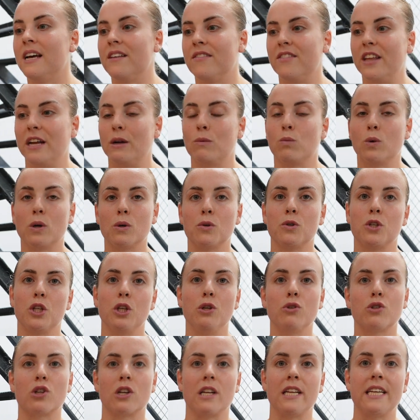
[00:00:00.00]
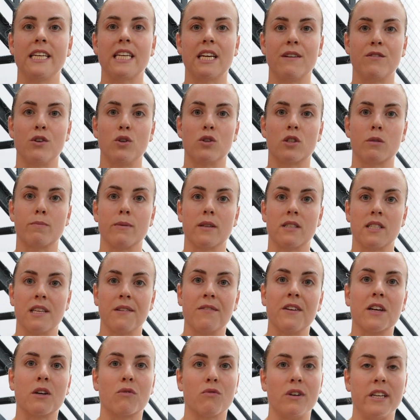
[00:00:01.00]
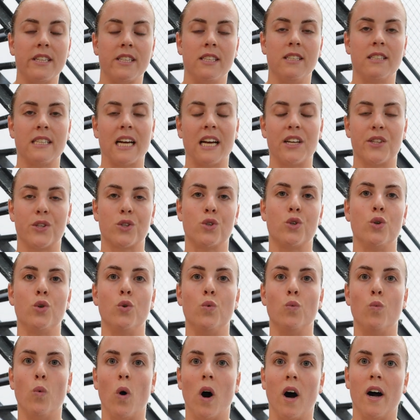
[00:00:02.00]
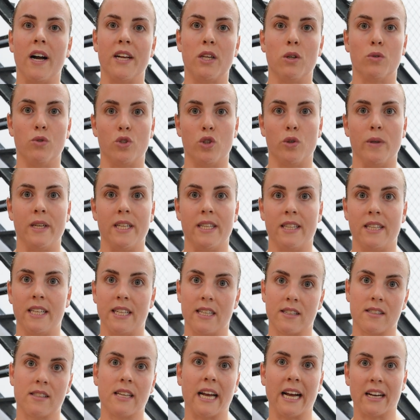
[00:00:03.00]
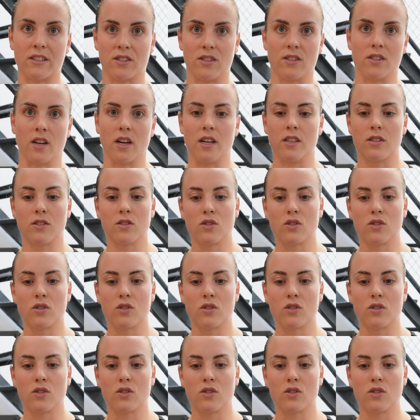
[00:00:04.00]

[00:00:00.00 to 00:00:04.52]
they will usually give you specific reasons as to why you're doing this exercise.